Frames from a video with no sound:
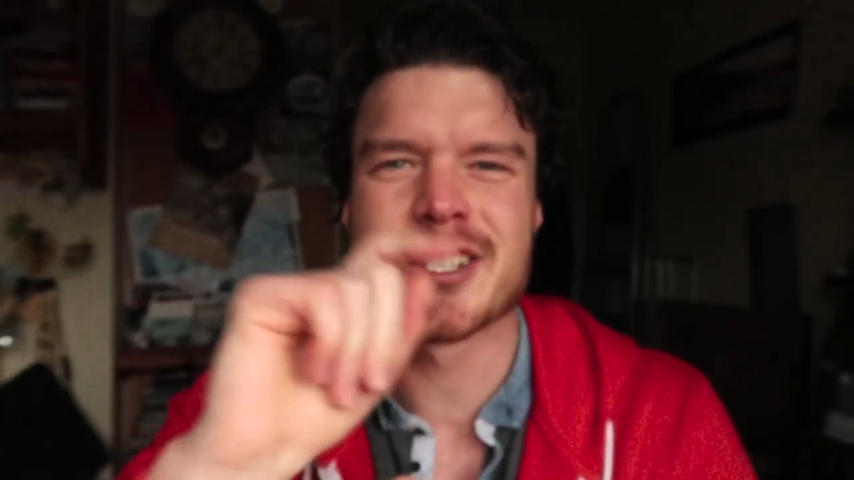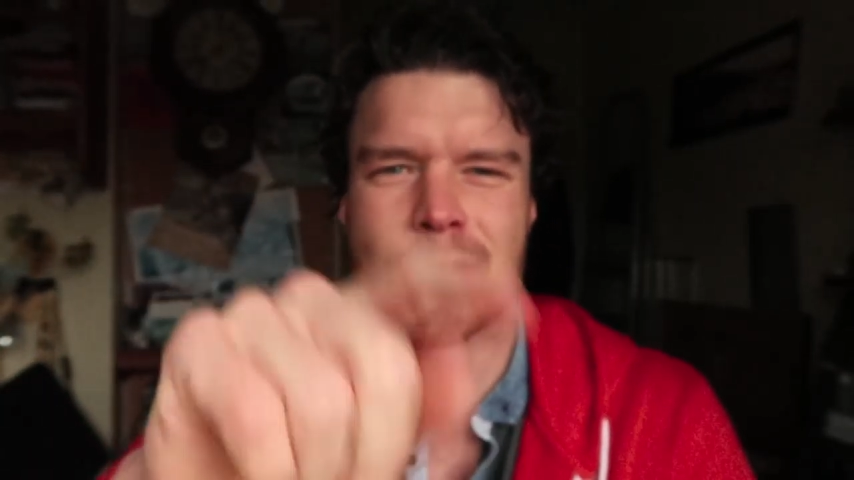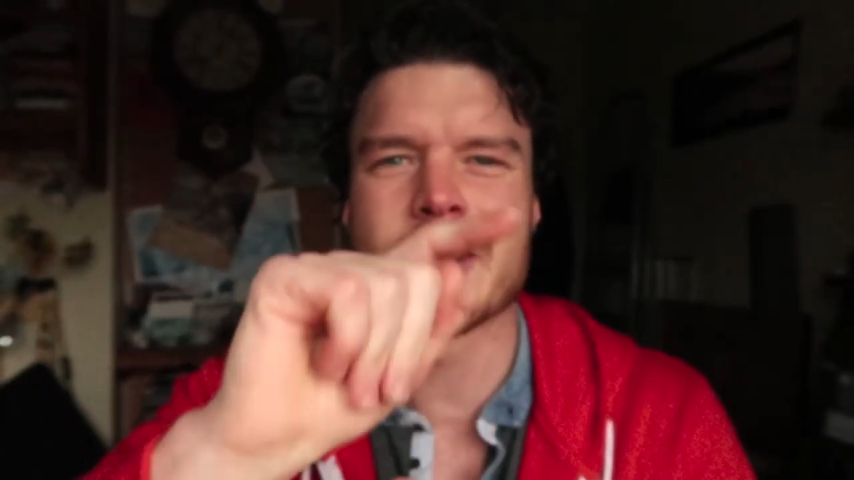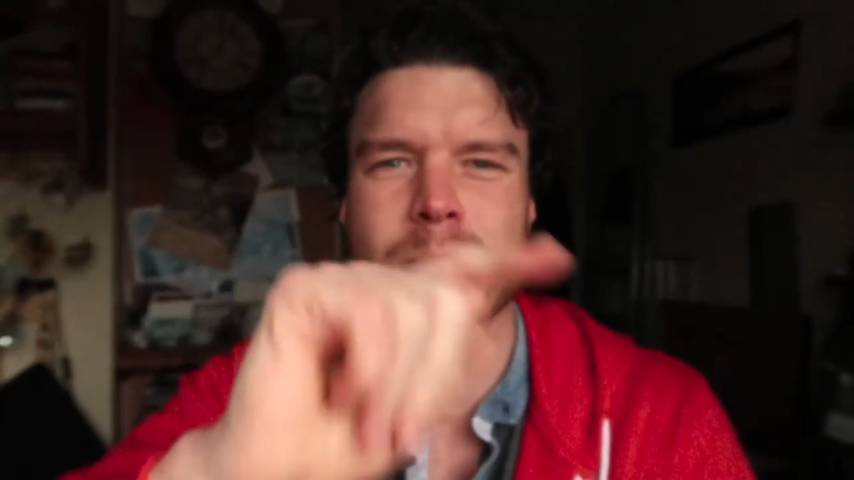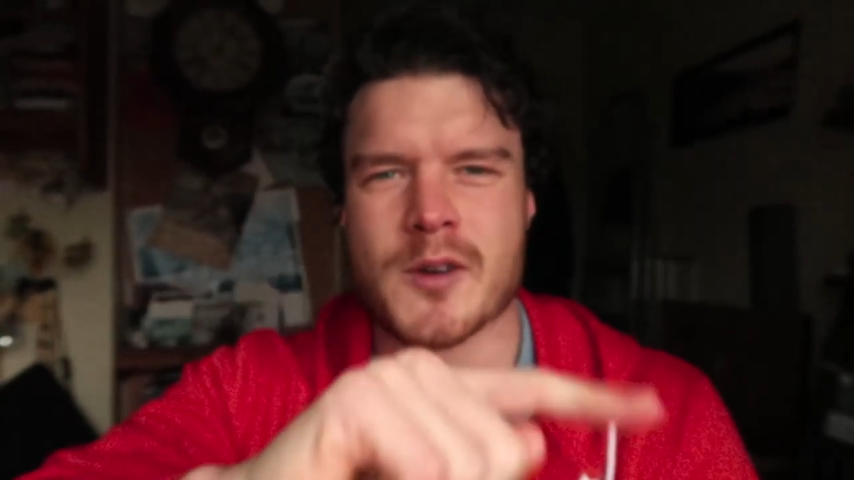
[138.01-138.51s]

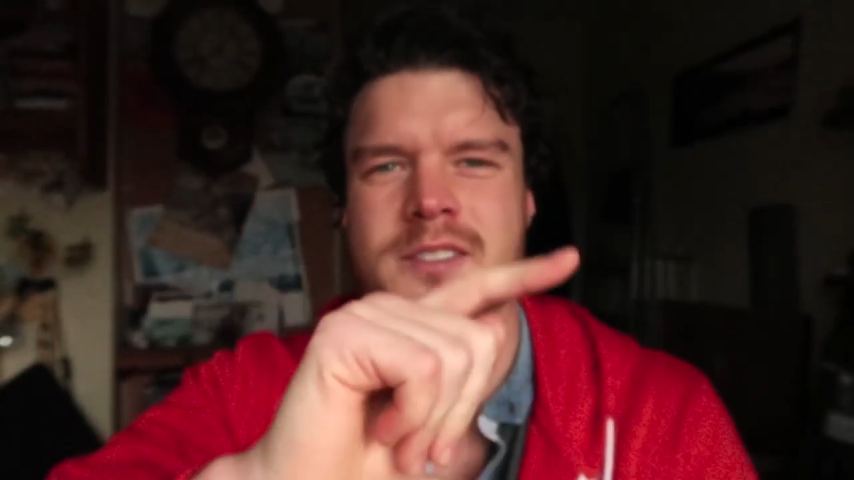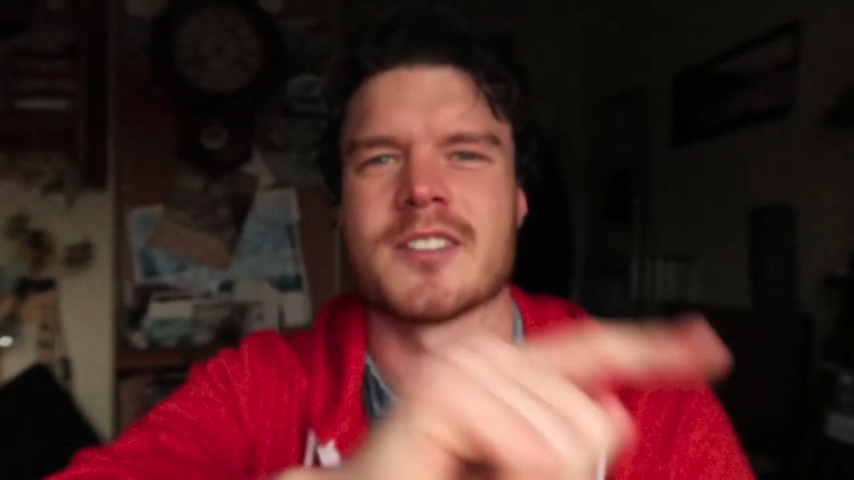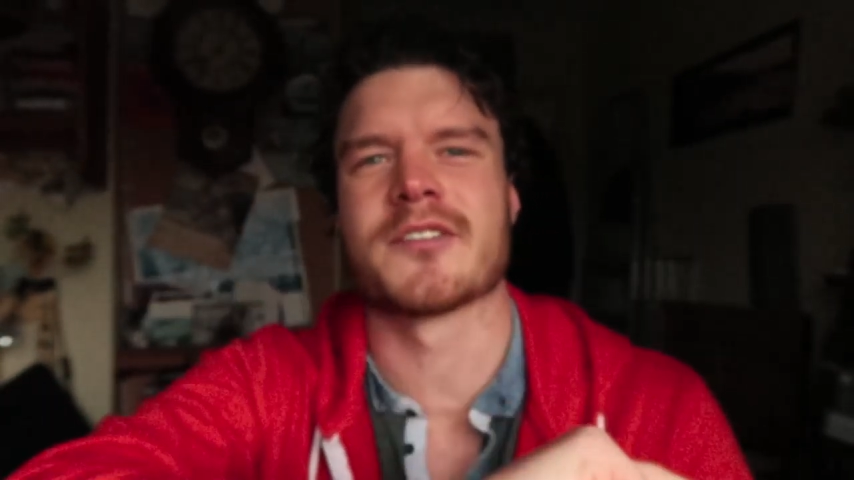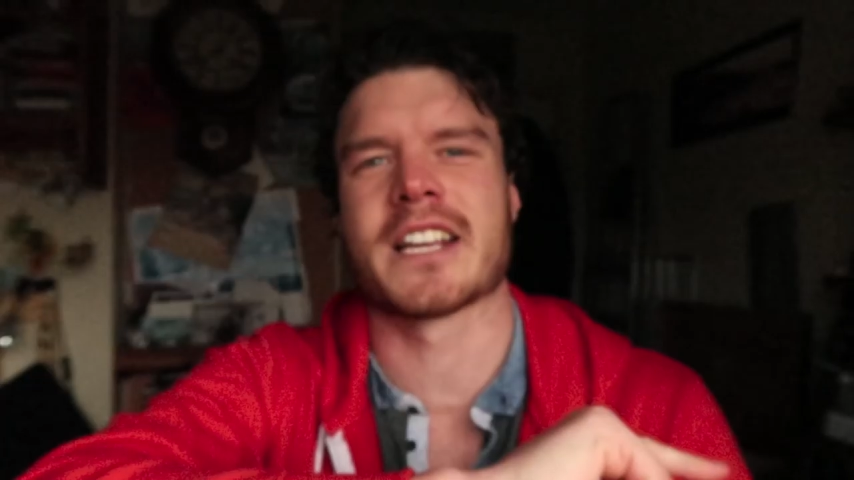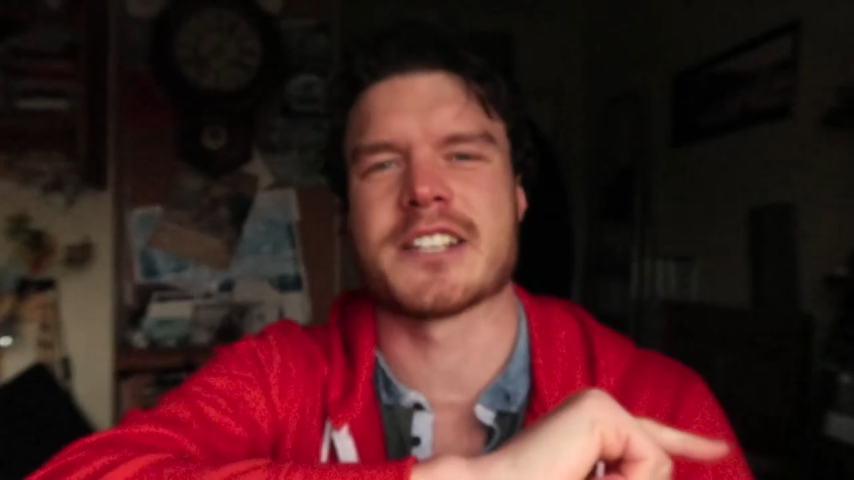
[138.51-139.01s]
Turn your post
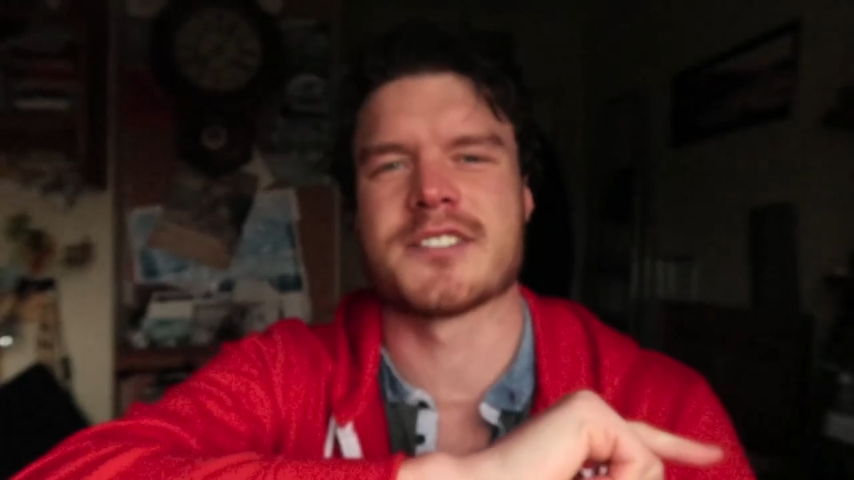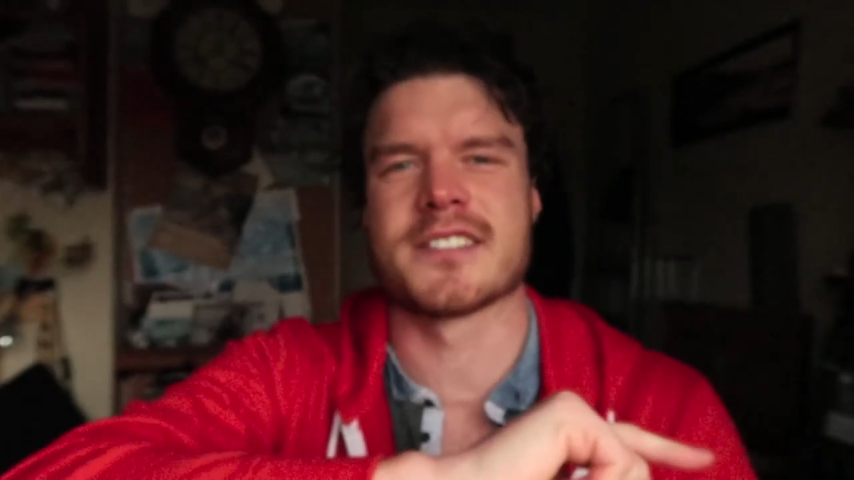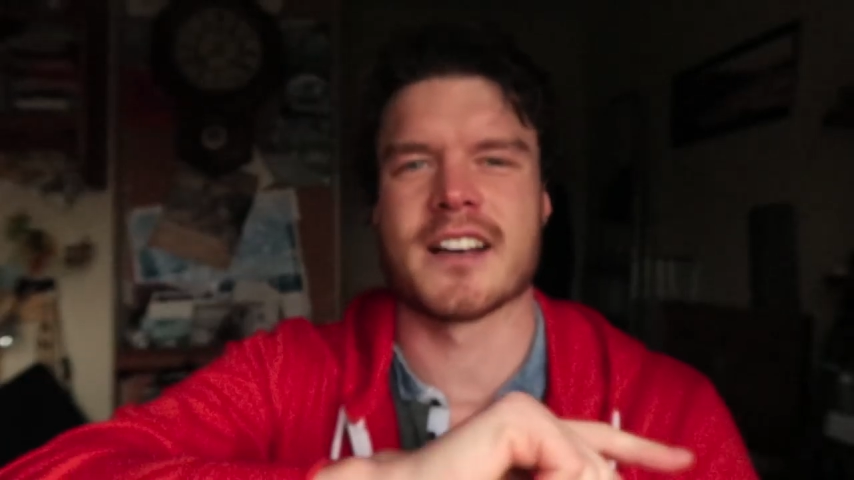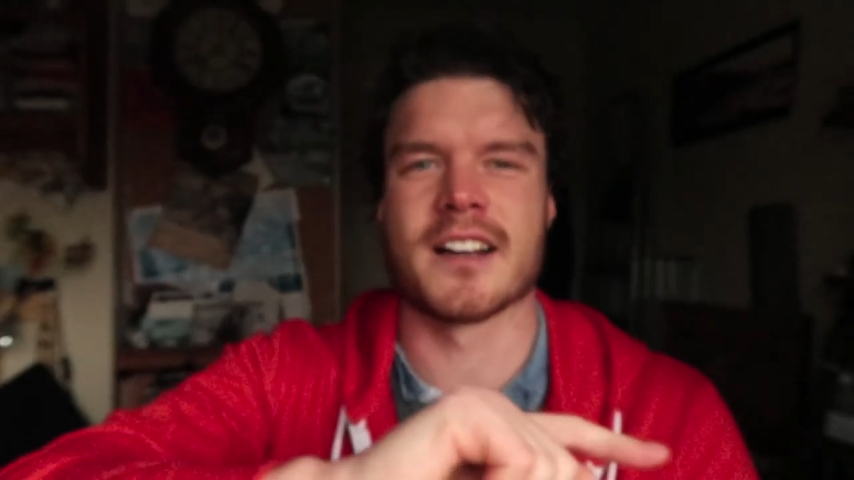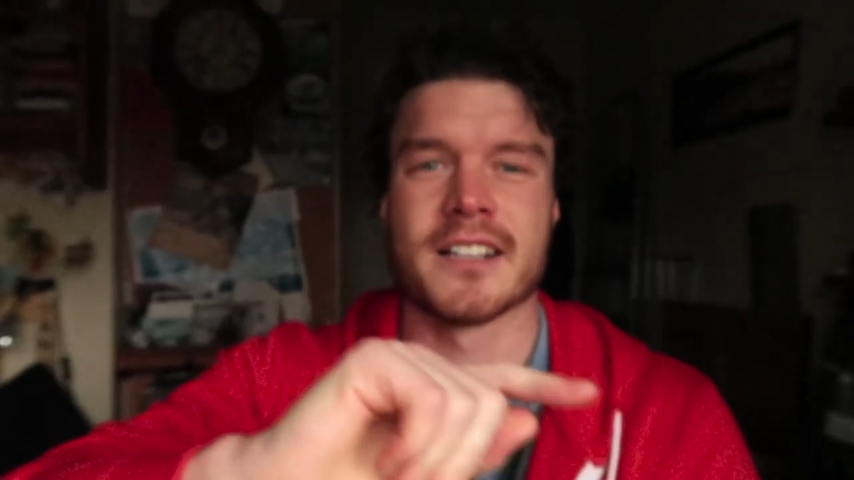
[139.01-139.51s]

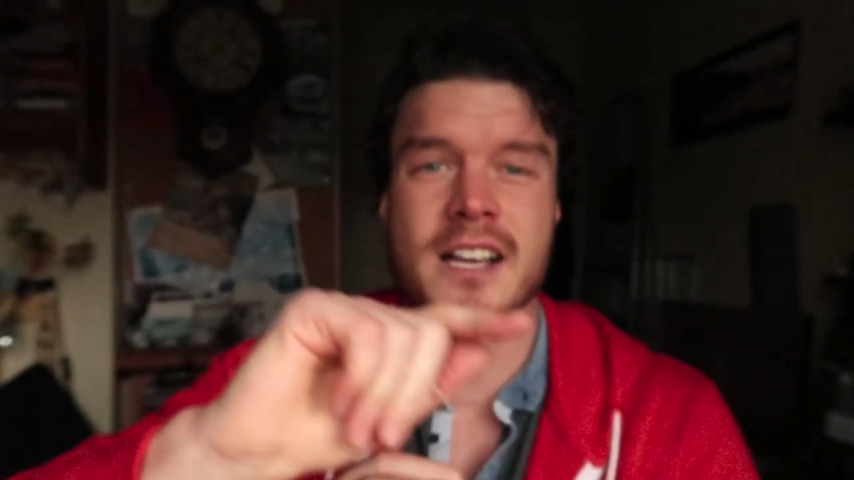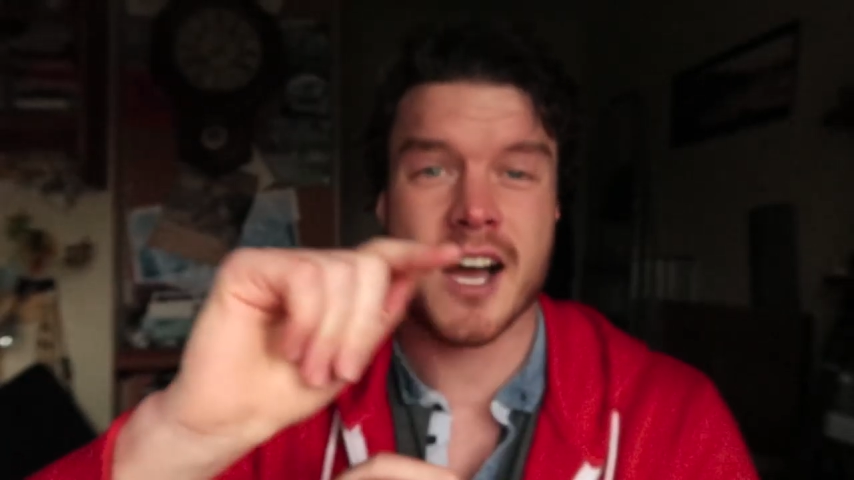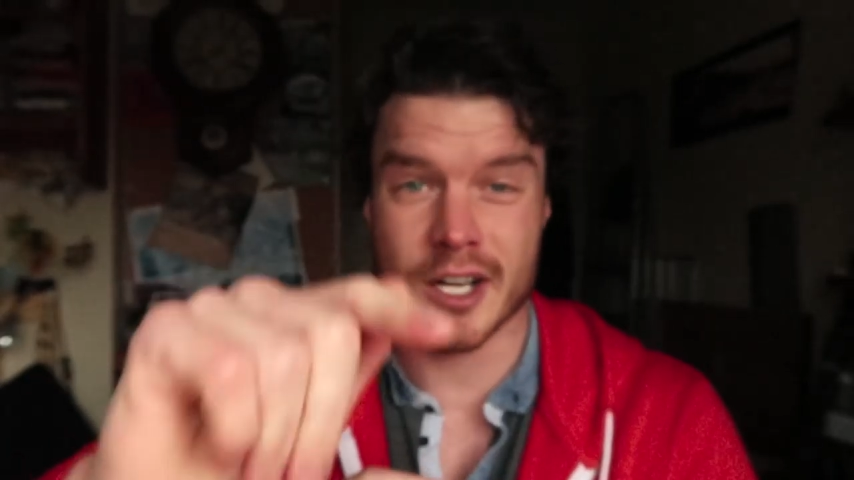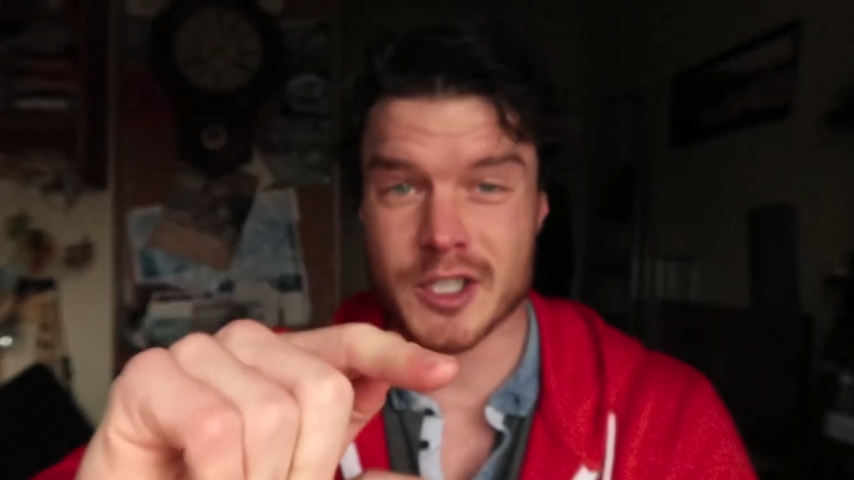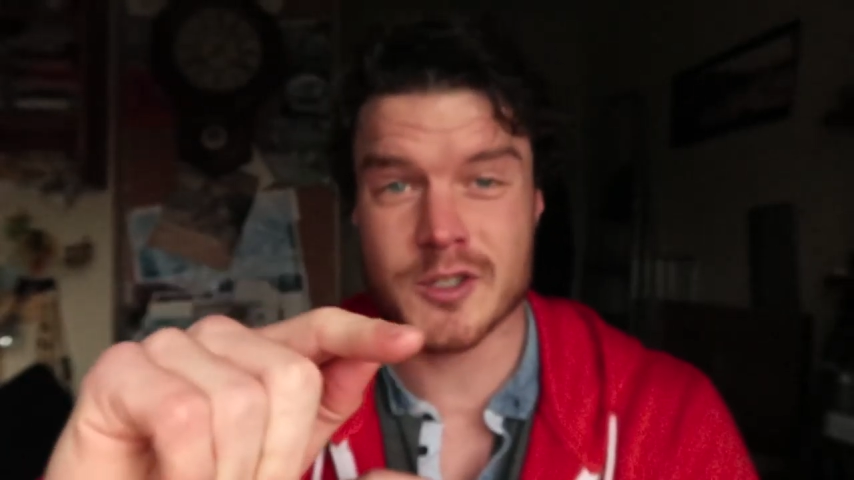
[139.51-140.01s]
notifications on.
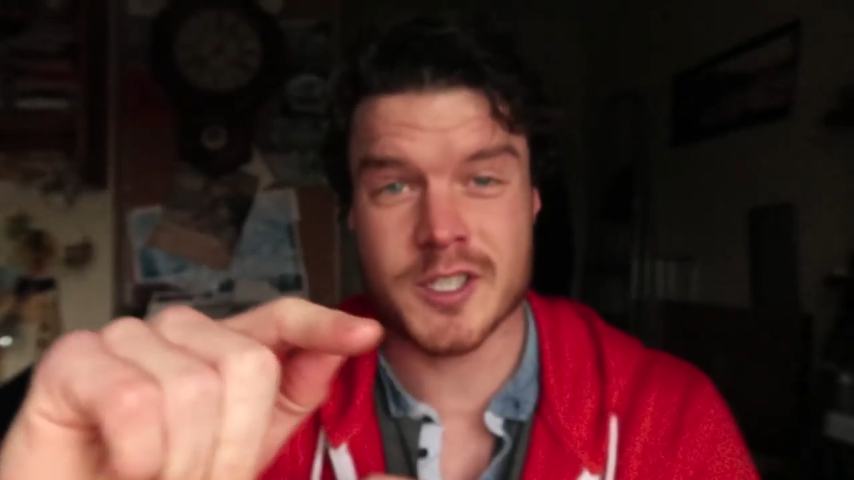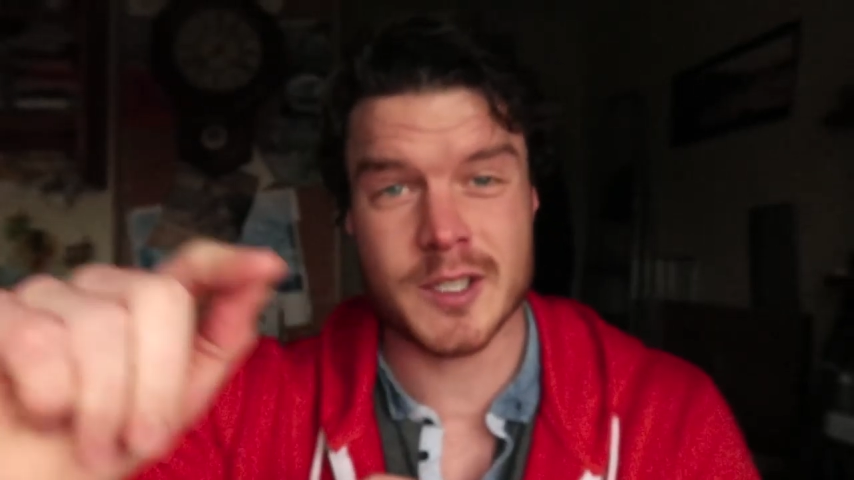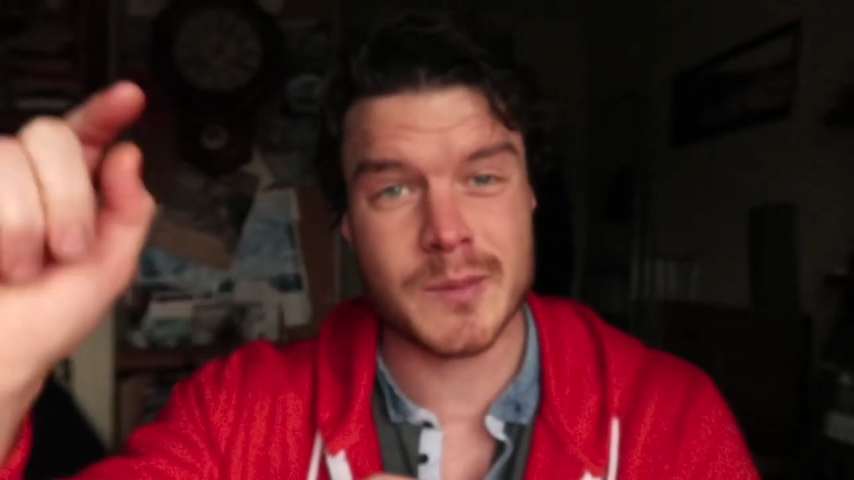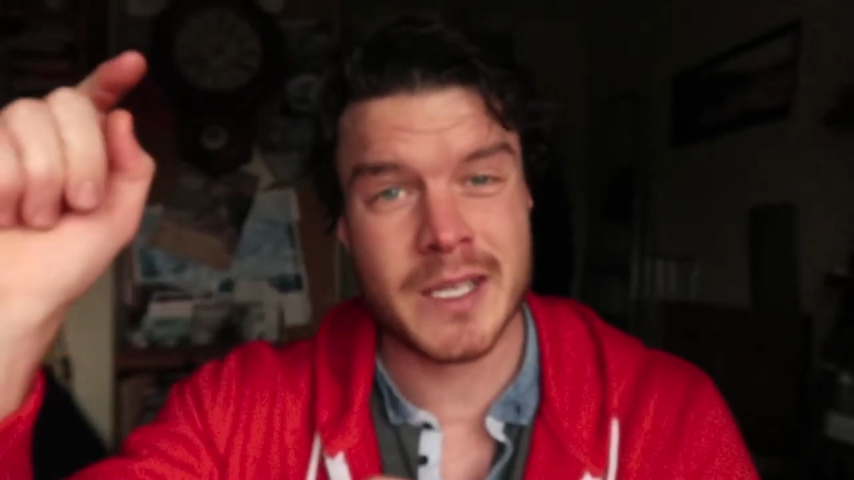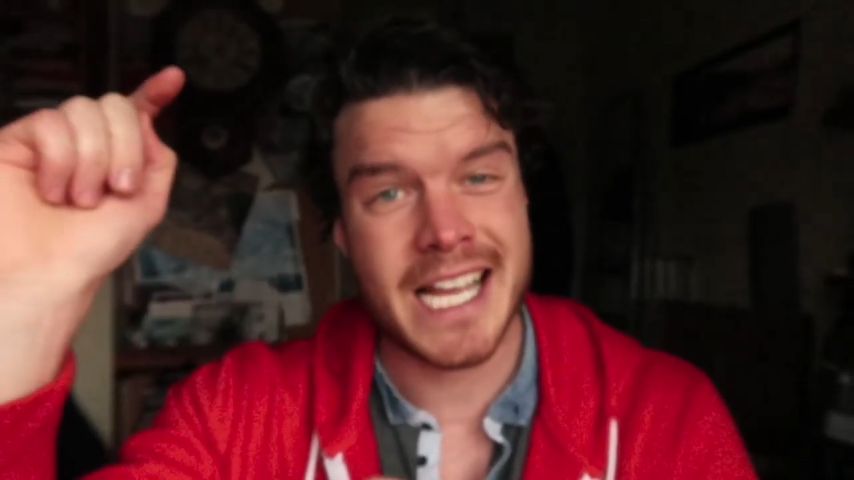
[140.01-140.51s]
On
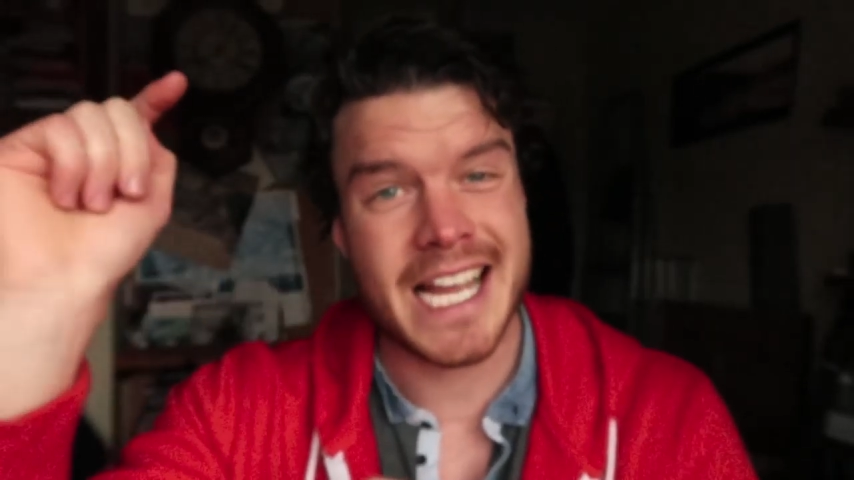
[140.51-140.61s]
YouTube,